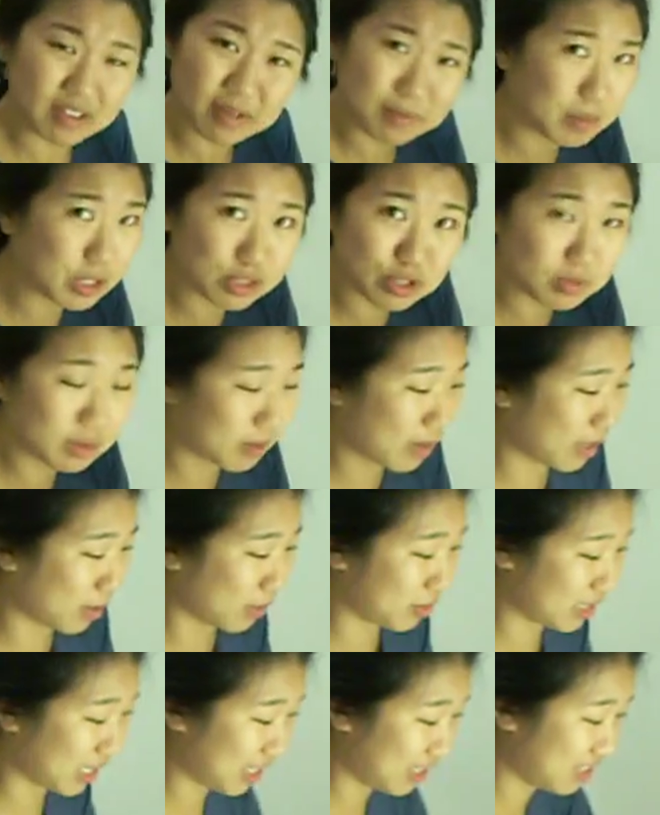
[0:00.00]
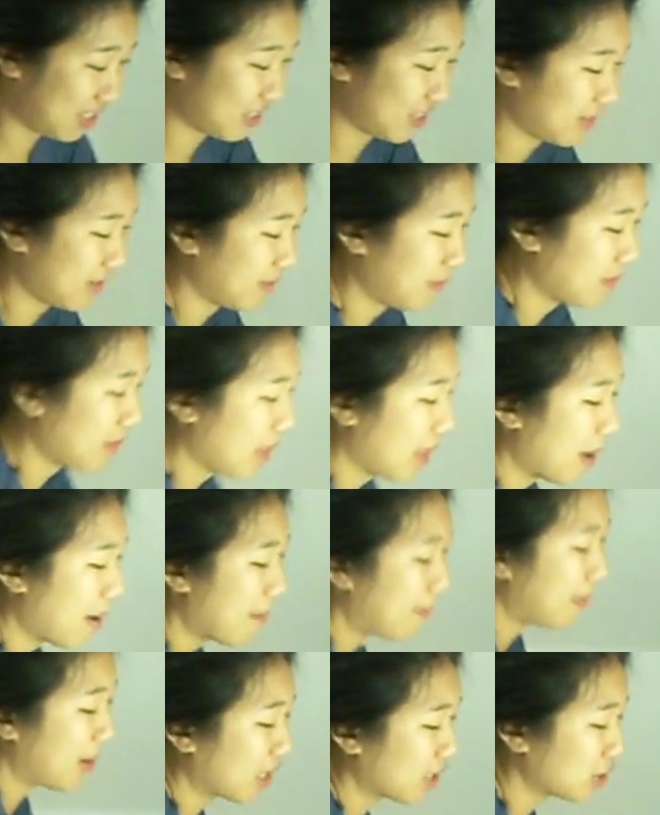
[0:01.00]
Mushrooms make no sense.
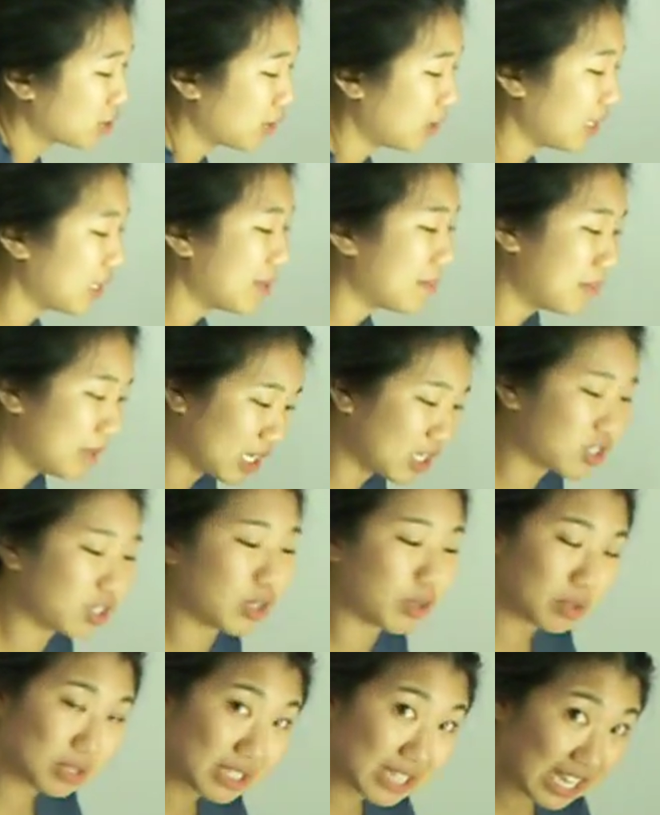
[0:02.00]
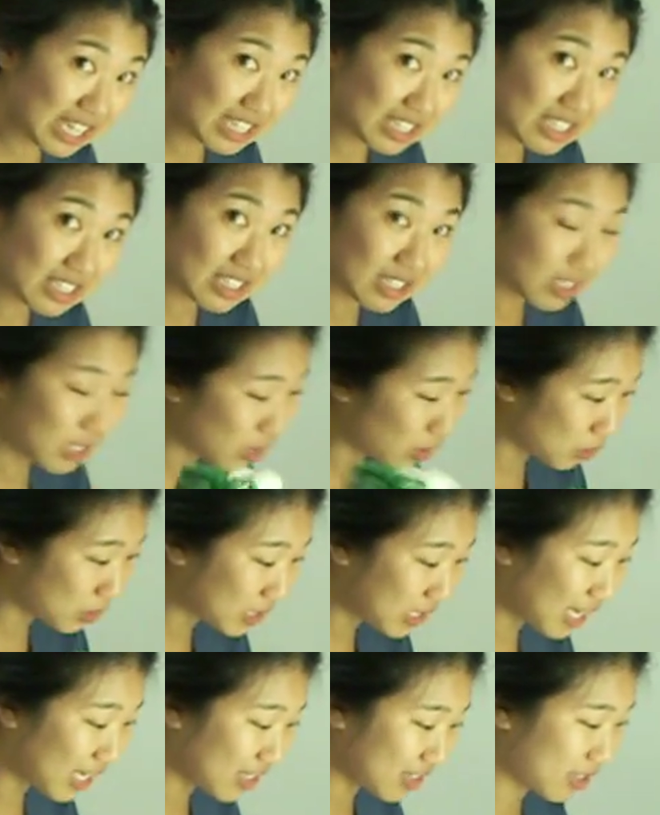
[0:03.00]
Bok choy makes no sense. No
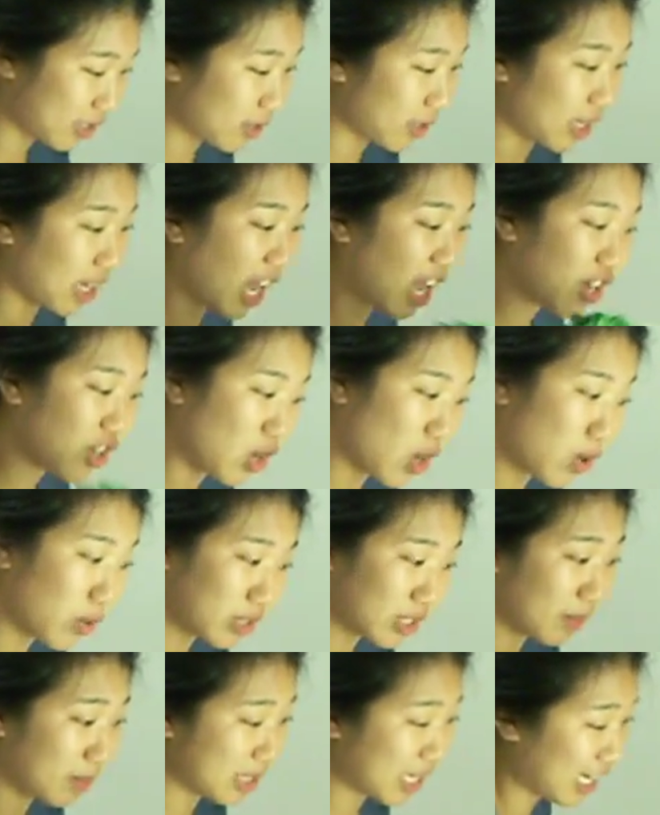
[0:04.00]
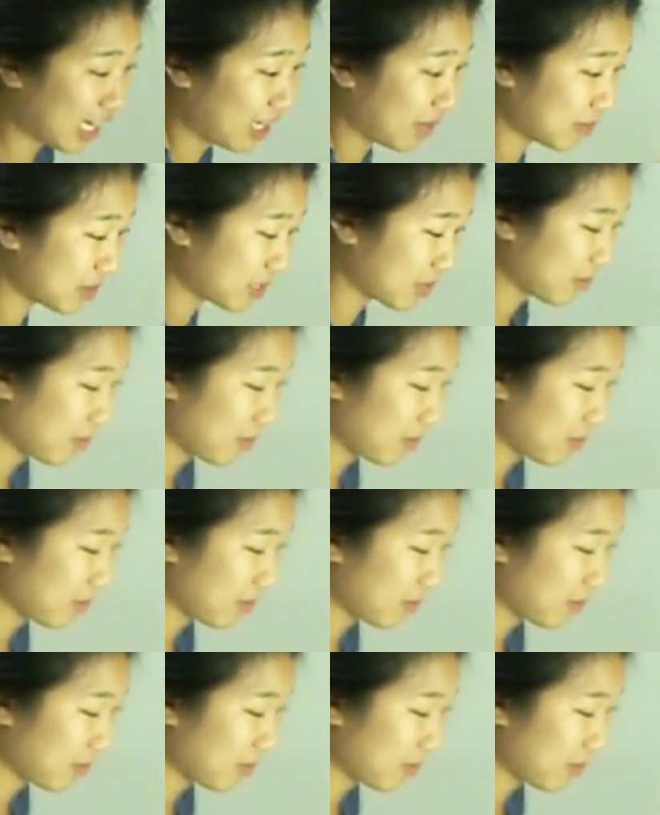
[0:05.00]
sense. I know sometimes